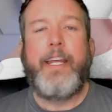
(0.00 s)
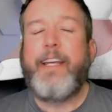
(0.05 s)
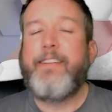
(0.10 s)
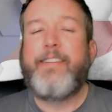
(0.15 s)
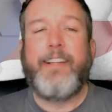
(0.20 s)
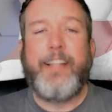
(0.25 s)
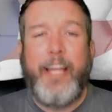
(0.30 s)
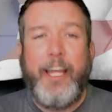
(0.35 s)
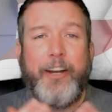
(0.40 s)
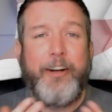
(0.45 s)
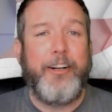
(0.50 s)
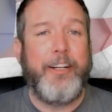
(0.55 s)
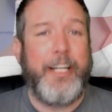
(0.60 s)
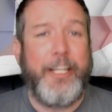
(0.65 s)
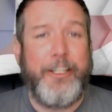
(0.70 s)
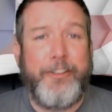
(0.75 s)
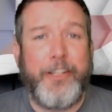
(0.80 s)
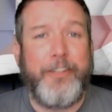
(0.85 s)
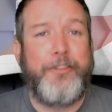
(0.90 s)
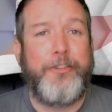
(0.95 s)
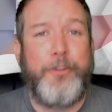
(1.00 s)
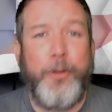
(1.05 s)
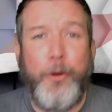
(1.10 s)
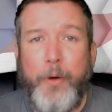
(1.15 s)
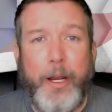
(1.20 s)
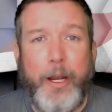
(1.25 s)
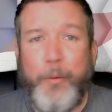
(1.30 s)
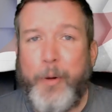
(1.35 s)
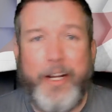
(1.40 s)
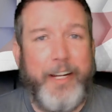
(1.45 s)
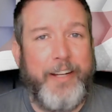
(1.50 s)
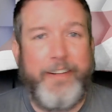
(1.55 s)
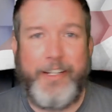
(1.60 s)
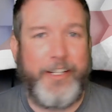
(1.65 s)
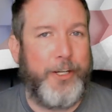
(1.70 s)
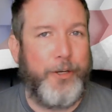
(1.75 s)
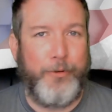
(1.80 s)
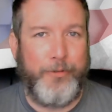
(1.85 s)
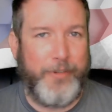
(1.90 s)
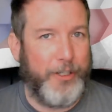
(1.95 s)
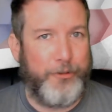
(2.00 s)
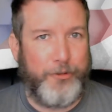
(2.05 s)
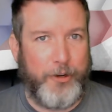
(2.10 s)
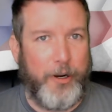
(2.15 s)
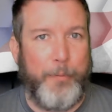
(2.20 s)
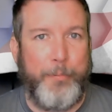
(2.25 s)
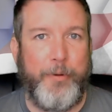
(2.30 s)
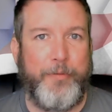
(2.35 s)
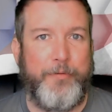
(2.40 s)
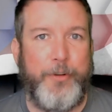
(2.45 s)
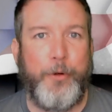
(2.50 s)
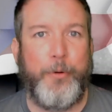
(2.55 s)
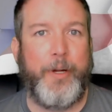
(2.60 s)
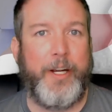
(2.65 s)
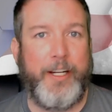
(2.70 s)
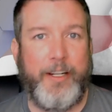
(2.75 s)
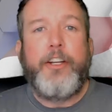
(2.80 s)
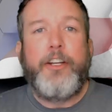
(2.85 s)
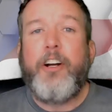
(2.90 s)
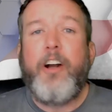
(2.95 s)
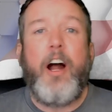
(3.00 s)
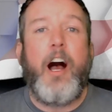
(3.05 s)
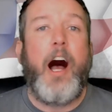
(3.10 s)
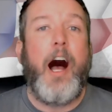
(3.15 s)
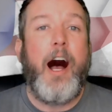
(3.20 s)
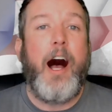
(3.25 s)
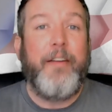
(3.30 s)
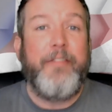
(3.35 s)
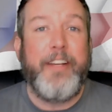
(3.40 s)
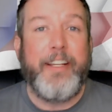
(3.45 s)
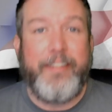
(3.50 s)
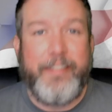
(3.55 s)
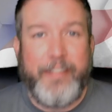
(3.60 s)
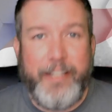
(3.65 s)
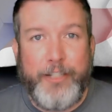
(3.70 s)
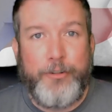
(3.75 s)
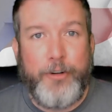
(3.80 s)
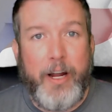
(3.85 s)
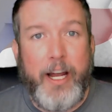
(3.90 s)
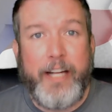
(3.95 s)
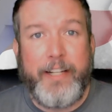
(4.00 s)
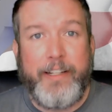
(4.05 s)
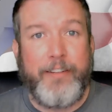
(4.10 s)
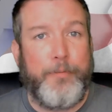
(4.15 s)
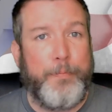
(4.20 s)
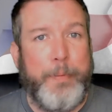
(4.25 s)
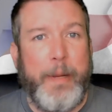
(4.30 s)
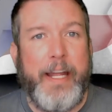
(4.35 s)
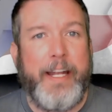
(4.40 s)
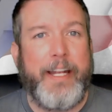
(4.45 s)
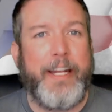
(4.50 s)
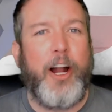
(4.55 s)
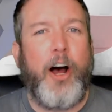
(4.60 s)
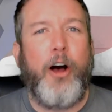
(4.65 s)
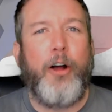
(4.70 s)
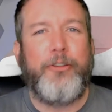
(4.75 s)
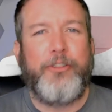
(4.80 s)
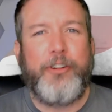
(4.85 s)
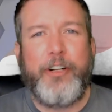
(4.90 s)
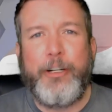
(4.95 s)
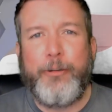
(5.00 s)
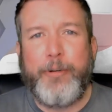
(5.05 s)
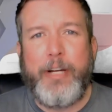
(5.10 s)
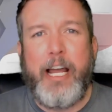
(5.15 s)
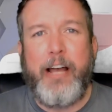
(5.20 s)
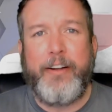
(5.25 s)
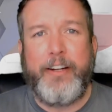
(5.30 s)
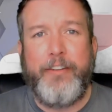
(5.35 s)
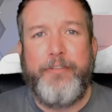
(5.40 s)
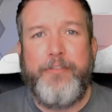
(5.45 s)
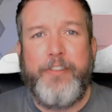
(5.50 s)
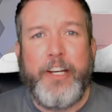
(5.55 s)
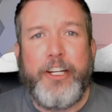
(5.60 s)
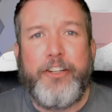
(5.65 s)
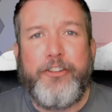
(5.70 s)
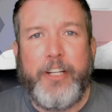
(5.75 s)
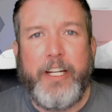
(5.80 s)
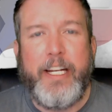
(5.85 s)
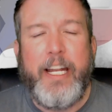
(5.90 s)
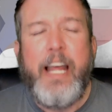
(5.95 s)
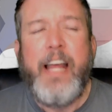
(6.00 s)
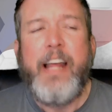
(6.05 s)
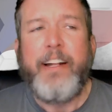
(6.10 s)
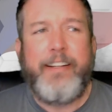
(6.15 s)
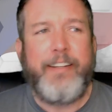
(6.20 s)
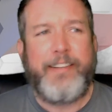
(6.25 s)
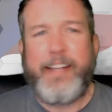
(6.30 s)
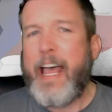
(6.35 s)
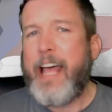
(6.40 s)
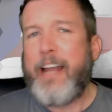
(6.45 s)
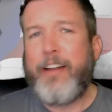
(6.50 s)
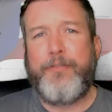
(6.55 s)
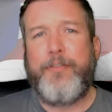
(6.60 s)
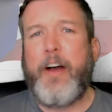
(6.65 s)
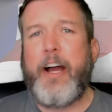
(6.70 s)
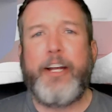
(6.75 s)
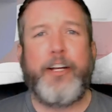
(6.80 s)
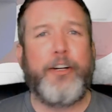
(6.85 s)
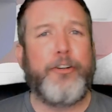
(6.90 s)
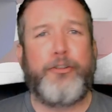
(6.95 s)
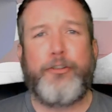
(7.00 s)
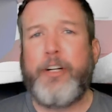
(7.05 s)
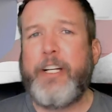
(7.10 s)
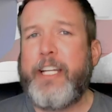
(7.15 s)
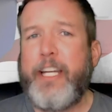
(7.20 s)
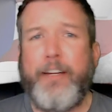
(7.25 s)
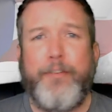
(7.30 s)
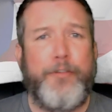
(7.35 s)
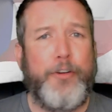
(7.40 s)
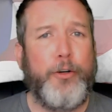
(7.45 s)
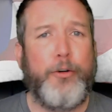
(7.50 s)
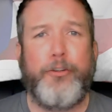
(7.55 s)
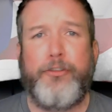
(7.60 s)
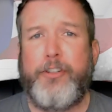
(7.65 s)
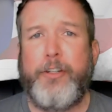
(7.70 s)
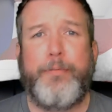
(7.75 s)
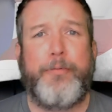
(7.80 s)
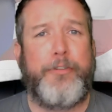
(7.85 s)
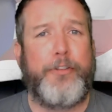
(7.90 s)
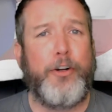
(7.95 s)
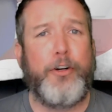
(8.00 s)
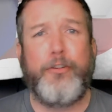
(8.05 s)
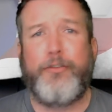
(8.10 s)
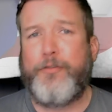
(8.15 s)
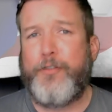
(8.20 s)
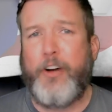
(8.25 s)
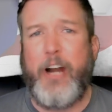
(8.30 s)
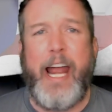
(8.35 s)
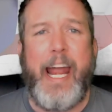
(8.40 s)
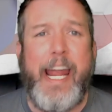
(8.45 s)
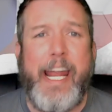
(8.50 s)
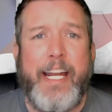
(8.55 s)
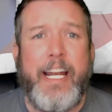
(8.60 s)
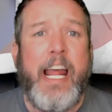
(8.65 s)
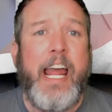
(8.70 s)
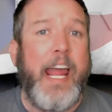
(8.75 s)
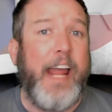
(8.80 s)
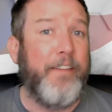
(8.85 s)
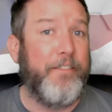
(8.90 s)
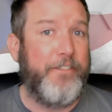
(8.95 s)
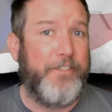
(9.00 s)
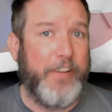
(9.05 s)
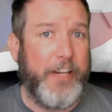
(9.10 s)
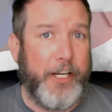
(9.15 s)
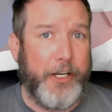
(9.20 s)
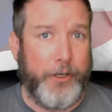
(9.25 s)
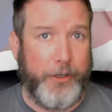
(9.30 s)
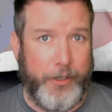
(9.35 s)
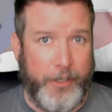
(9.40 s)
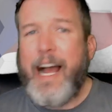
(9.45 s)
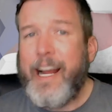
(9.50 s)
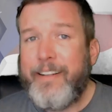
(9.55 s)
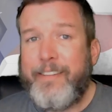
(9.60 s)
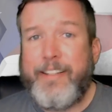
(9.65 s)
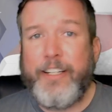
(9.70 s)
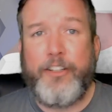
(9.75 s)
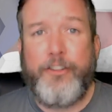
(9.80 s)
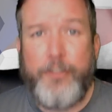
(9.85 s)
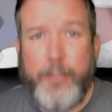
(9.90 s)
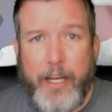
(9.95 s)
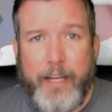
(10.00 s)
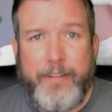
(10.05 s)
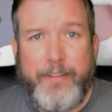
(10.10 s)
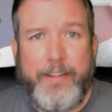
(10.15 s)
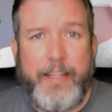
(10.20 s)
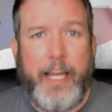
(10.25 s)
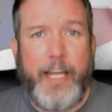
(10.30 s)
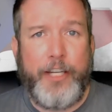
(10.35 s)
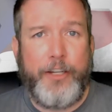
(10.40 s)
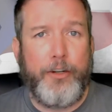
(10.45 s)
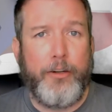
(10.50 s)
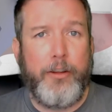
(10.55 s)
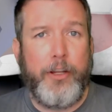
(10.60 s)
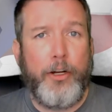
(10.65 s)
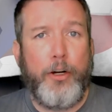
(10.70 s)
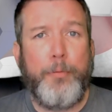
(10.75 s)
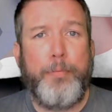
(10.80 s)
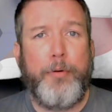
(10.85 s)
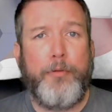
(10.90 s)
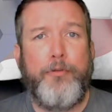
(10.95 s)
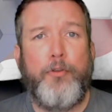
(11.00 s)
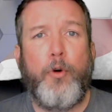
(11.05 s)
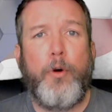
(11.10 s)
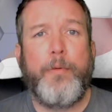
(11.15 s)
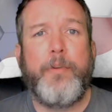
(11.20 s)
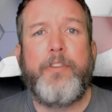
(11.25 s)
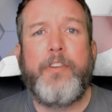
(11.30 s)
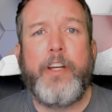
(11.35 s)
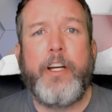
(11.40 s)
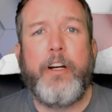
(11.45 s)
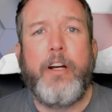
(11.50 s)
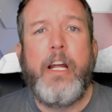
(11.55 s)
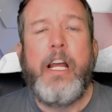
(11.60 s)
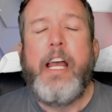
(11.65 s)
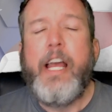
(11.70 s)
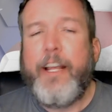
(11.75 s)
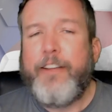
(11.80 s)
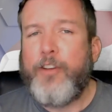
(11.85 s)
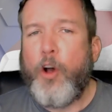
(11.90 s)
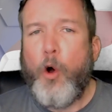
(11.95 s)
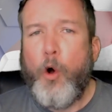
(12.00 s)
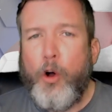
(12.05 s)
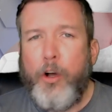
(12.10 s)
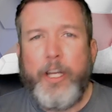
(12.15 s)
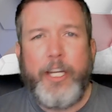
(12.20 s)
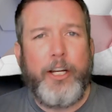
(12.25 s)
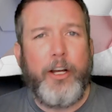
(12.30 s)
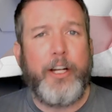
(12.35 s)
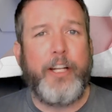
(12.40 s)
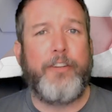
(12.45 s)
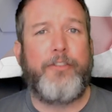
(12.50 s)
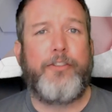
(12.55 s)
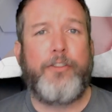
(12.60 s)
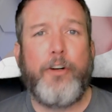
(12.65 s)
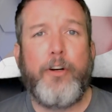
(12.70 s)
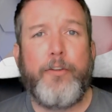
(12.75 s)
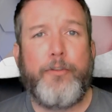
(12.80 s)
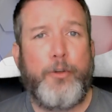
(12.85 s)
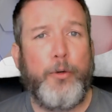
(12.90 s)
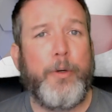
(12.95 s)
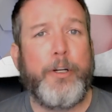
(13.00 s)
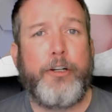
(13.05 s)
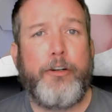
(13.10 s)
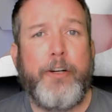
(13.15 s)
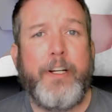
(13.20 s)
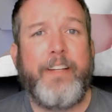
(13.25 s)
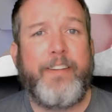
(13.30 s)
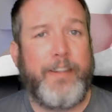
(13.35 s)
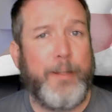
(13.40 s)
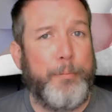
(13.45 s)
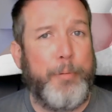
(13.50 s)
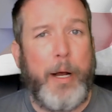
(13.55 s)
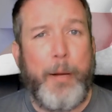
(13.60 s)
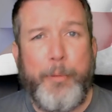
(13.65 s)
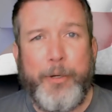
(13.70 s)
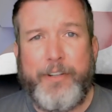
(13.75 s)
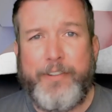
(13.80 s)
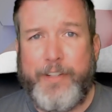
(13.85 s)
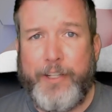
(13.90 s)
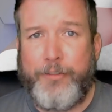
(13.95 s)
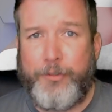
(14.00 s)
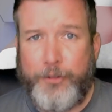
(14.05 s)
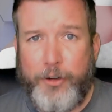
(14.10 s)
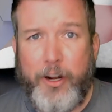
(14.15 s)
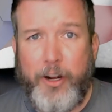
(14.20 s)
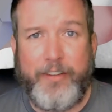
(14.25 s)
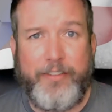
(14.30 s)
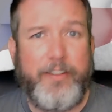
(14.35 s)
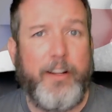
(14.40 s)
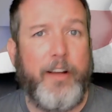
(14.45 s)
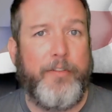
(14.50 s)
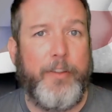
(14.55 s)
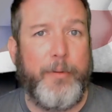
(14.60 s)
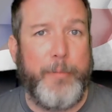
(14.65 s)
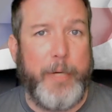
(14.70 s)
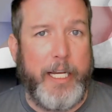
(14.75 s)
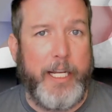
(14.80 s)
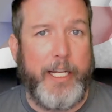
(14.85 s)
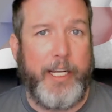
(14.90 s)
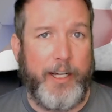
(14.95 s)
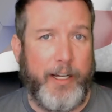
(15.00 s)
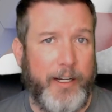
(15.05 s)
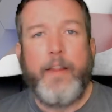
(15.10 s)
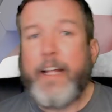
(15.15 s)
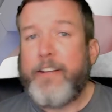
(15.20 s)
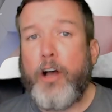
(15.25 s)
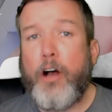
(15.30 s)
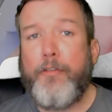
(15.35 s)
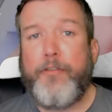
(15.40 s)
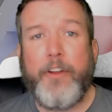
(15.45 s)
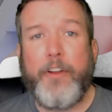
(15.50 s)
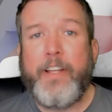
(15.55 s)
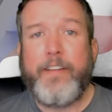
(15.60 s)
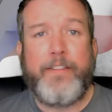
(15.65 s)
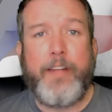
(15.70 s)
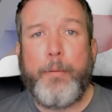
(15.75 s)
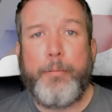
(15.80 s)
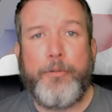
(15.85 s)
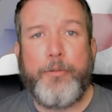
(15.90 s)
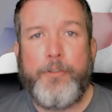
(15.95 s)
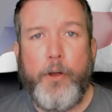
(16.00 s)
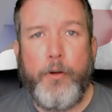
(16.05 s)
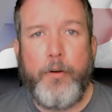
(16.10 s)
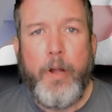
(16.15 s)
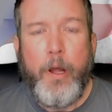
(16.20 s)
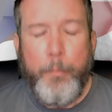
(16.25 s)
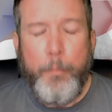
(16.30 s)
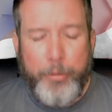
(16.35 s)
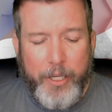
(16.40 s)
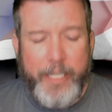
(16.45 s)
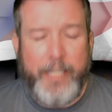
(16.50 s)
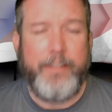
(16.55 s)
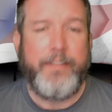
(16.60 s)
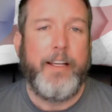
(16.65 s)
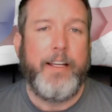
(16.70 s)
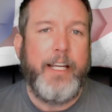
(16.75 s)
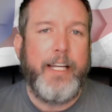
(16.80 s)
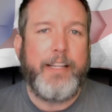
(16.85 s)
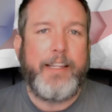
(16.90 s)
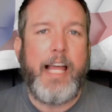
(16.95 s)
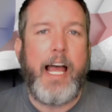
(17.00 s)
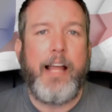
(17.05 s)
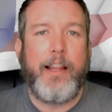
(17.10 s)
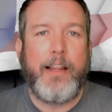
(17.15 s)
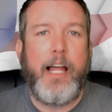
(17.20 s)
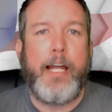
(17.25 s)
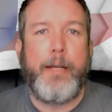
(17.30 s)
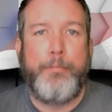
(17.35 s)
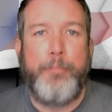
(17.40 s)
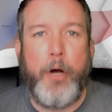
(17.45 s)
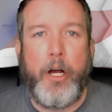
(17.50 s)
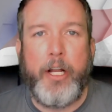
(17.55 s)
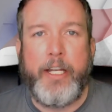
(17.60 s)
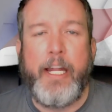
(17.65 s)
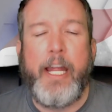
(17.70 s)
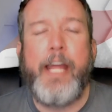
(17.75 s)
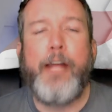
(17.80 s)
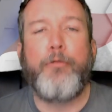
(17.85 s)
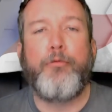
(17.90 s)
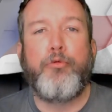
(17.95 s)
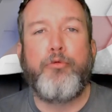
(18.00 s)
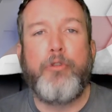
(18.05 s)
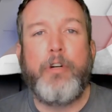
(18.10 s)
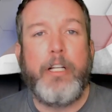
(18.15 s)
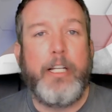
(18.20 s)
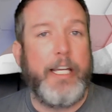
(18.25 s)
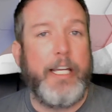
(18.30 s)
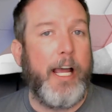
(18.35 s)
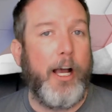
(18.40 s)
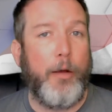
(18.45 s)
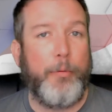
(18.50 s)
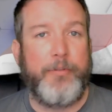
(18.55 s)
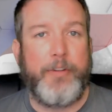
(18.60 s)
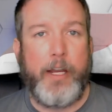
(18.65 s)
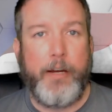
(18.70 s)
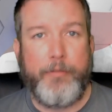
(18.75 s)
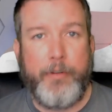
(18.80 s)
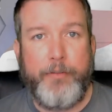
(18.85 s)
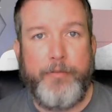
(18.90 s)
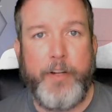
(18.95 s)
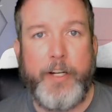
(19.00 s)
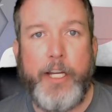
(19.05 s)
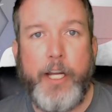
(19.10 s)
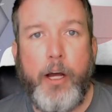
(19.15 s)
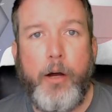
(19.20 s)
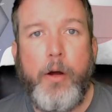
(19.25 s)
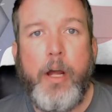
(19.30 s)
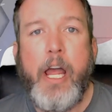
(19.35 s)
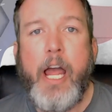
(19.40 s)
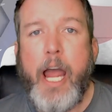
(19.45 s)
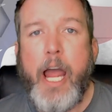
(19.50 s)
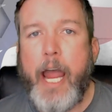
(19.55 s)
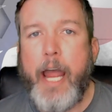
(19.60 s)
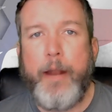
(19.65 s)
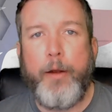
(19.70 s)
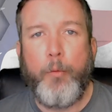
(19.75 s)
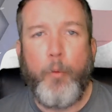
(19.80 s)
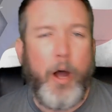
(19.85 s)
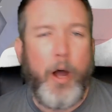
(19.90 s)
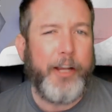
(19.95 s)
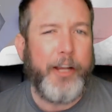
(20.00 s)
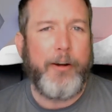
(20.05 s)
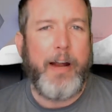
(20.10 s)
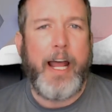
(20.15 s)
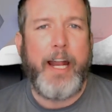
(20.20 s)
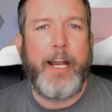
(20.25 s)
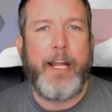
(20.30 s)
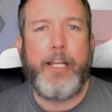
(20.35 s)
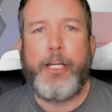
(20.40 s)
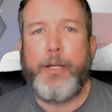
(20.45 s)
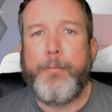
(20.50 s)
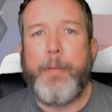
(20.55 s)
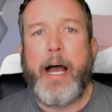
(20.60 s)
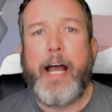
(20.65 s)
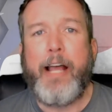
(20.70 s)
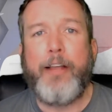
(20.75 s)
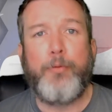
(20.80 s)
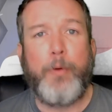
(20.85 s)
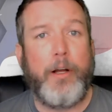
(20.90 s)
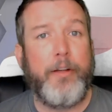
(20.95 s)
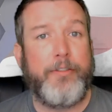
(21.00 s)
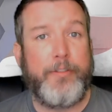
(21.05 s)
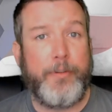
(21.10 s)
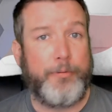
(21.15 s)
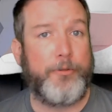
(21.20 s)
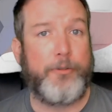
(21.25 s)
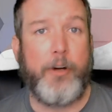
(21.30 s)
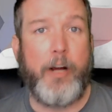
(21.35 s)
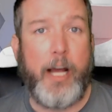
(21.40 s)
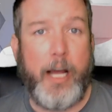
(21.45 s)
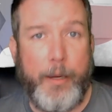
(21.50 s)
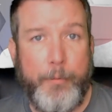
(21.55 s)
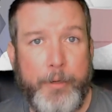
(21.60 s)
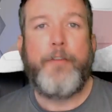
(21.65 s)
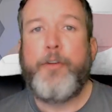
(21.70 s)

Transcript: He's literally just doing what he's accusing Trump of doing. You're obviously trying to spin an alternate reality fiction to satisfy your shrinking viewership's thirst for hate and fear. I'd suggest that your little performance here is only gonna serve to increase the public's distrust of the media. That's all for this episode. Please hit that like button. It really helps every video. And while you're at it, you might as well subscribe.